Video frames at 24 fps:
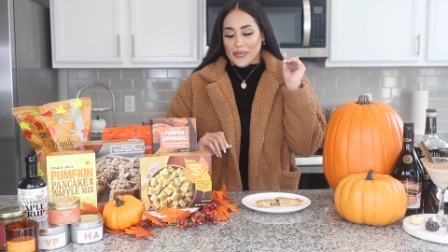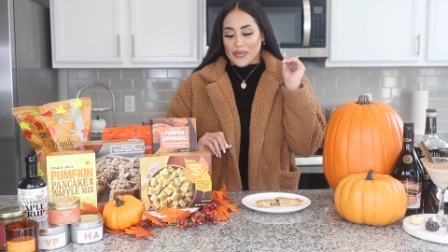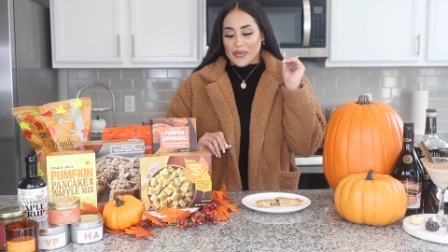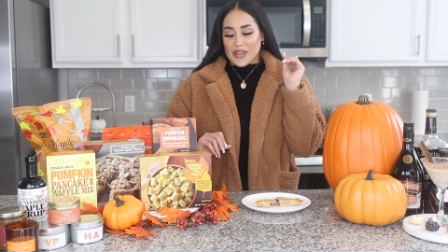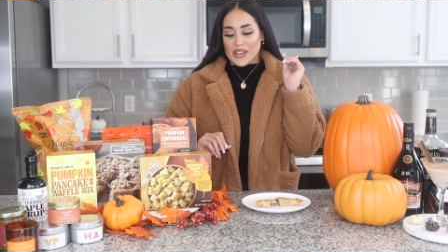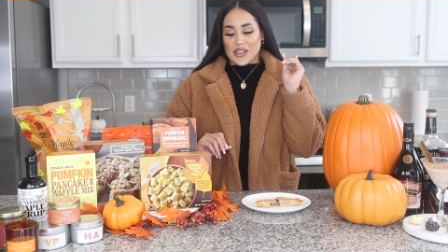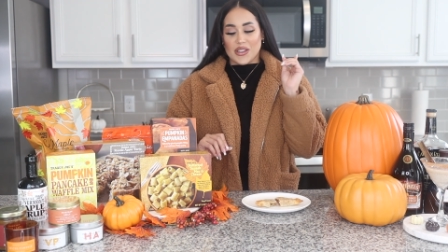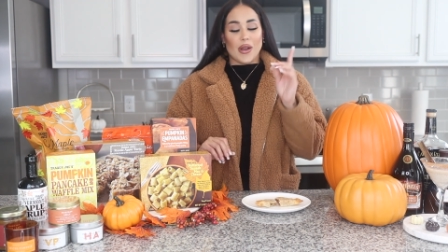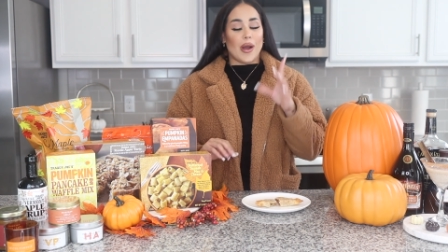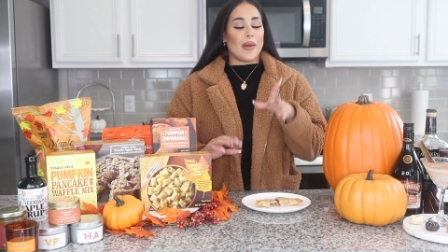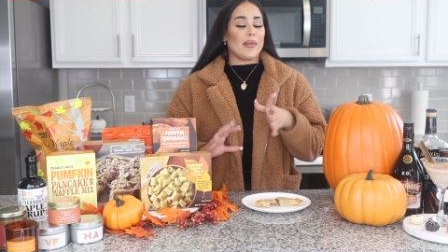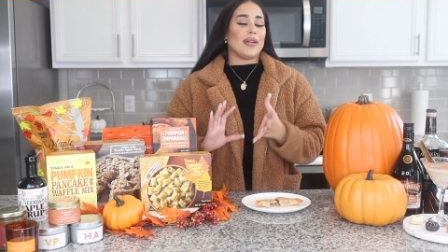
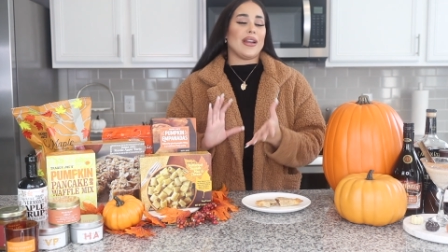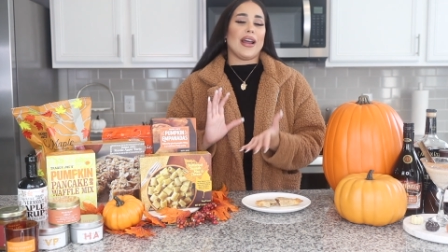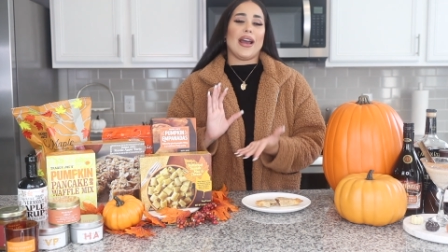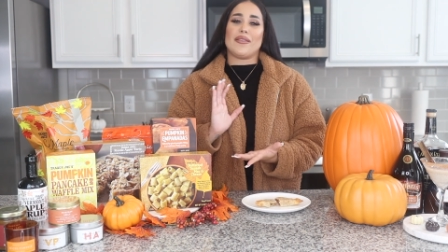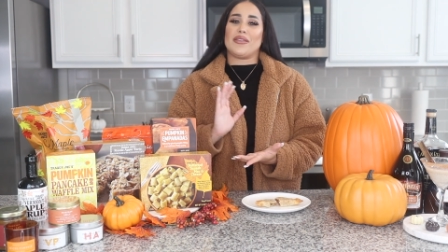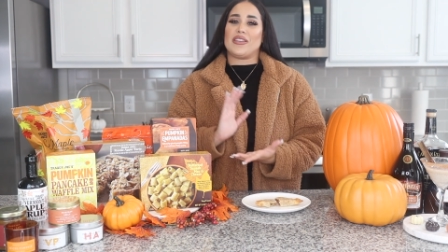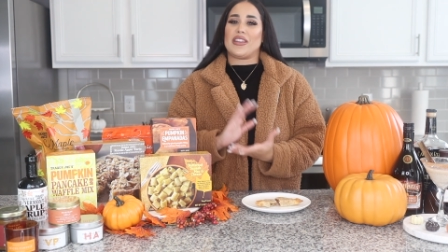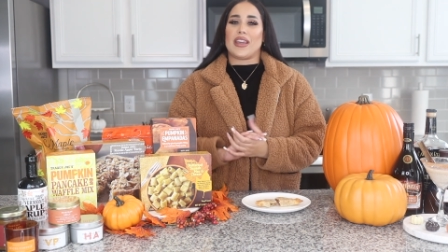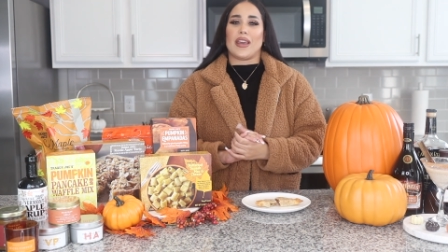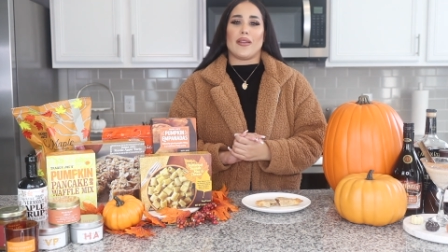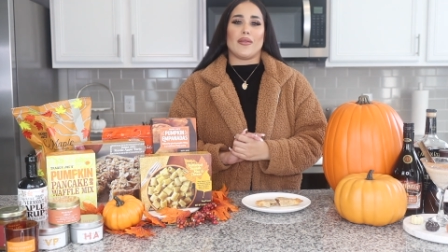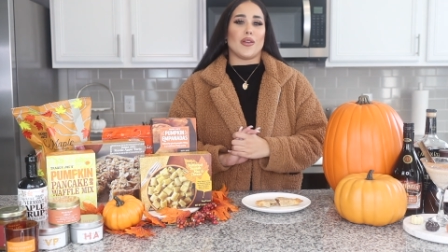So I'm gonna
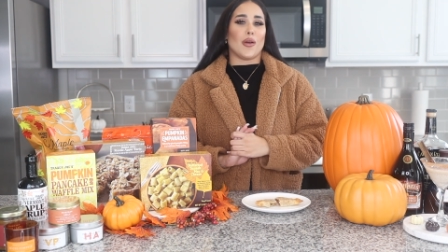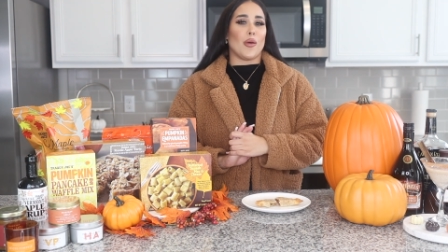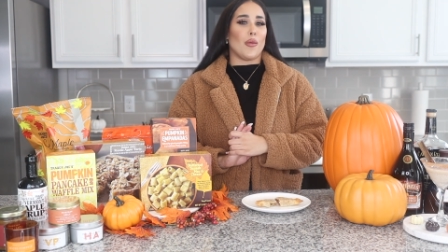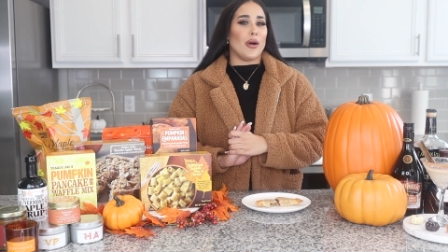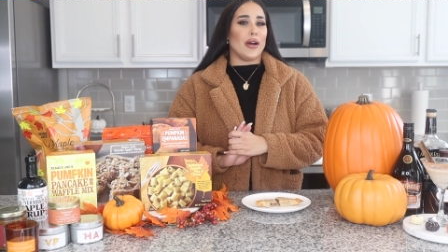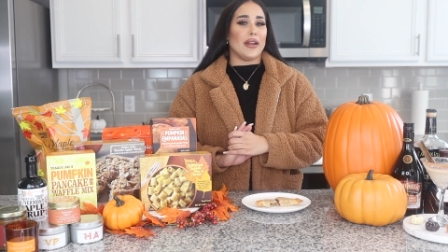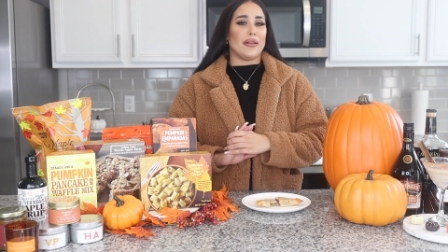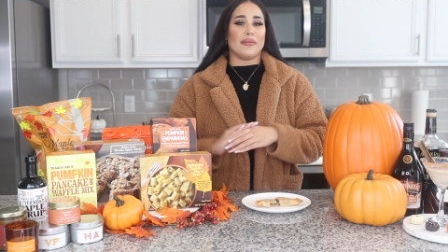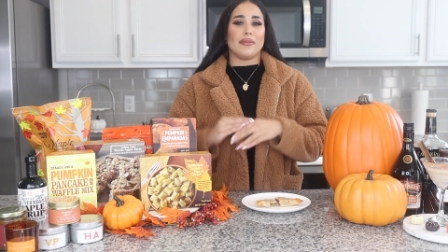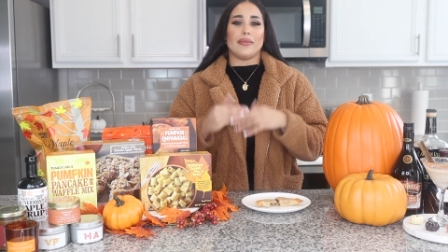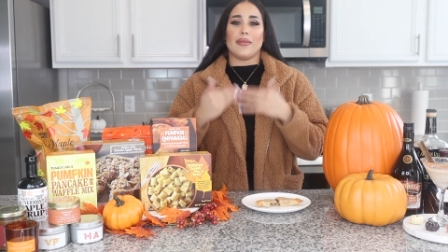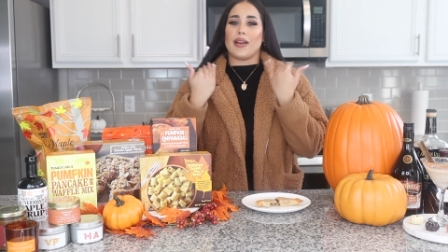have to give it a
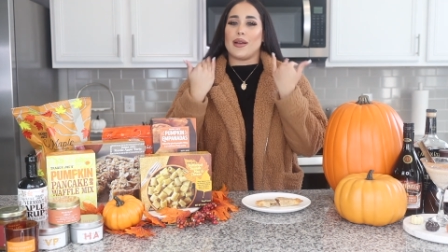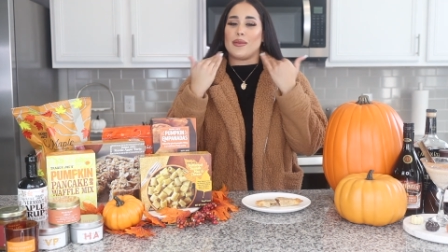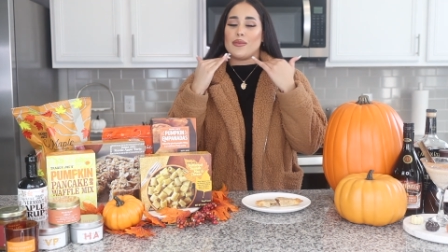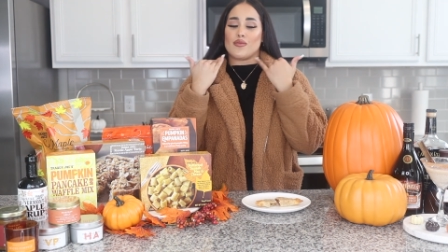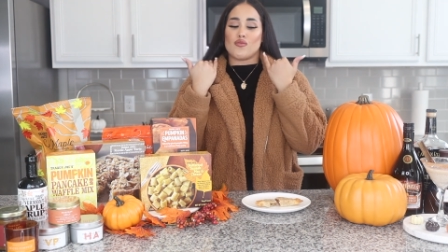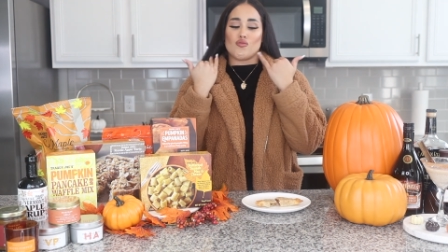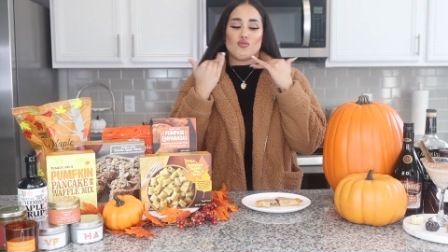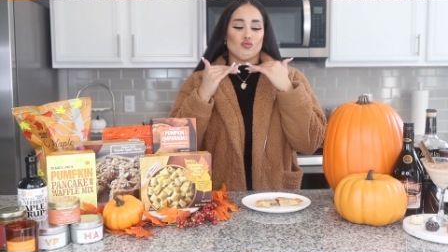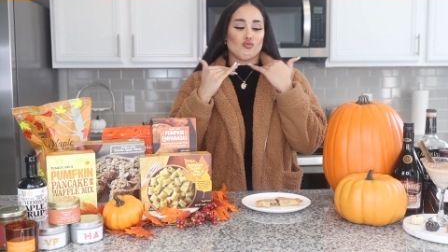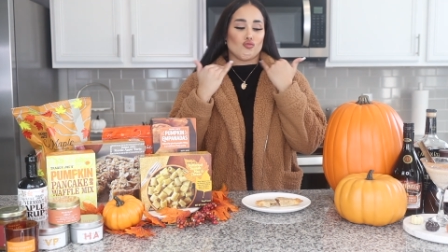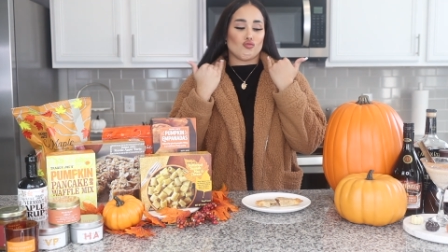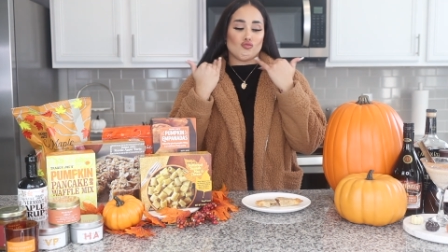one. I'm,
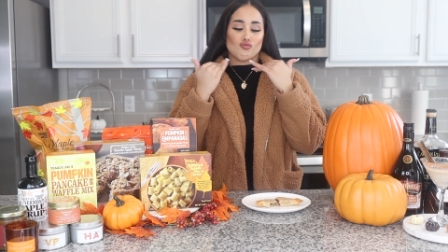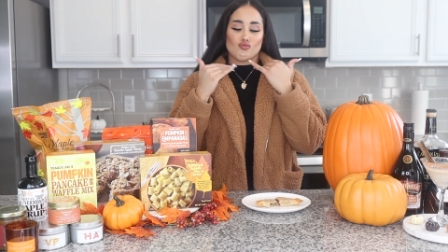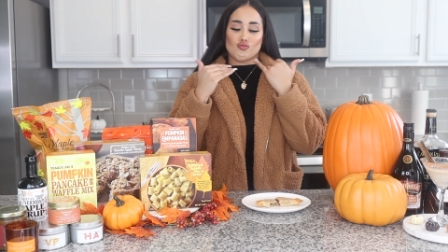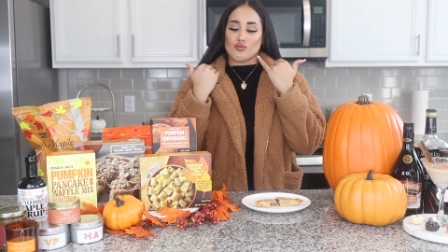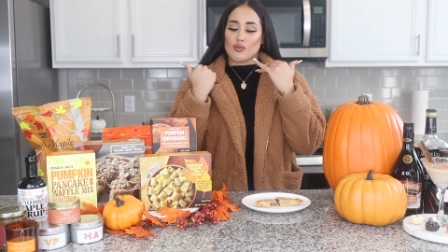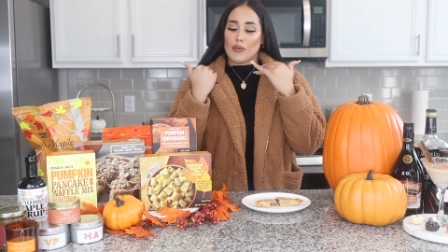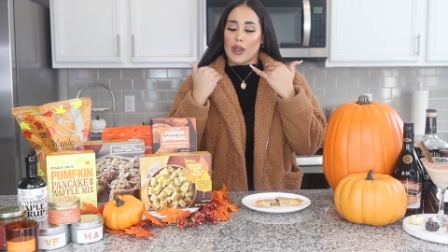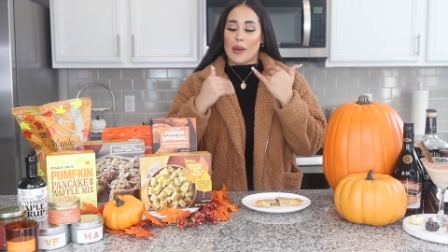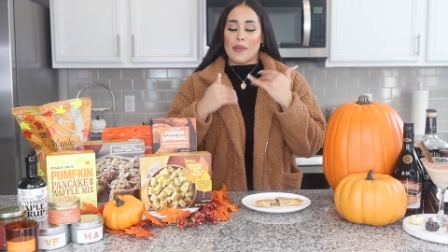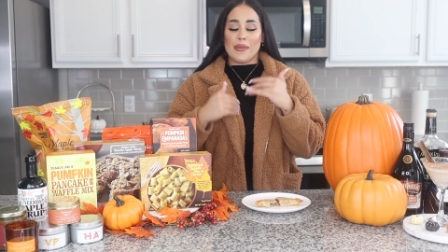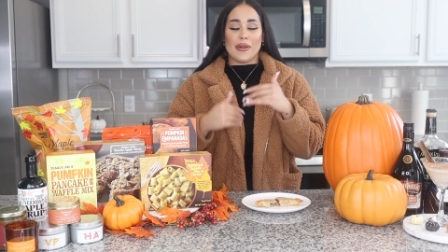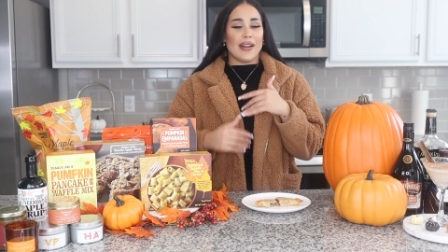
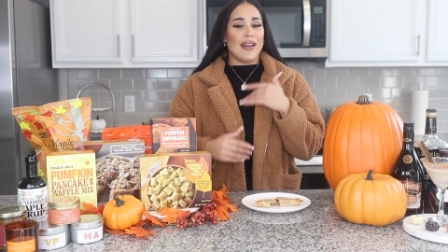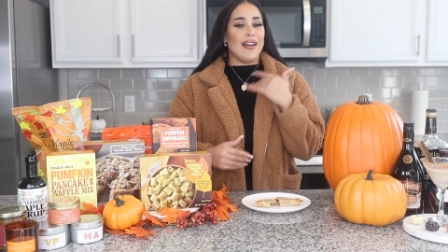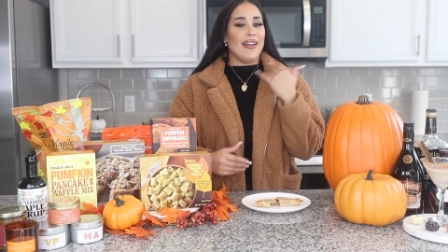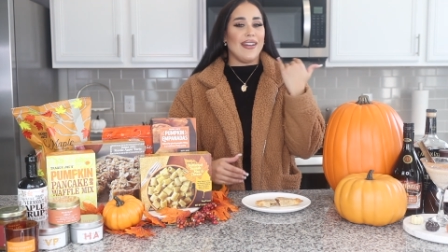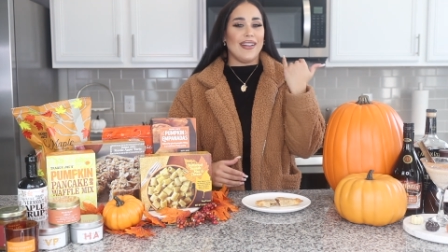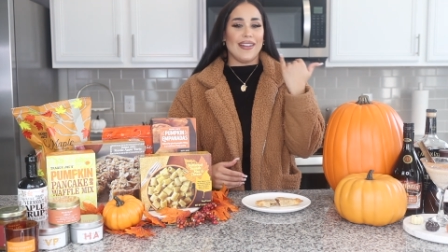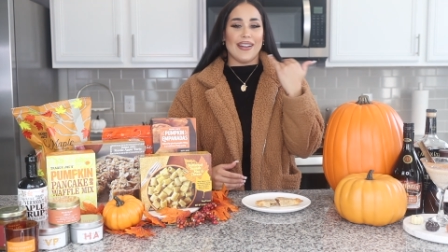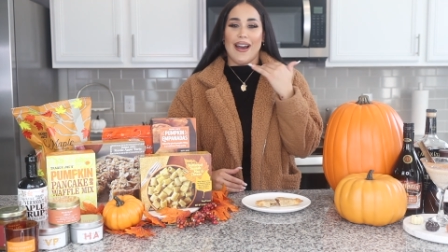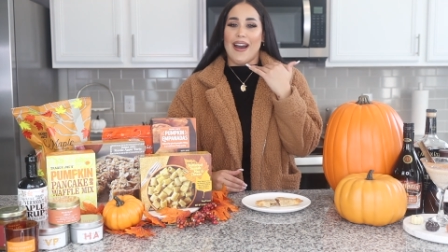I'm gonna,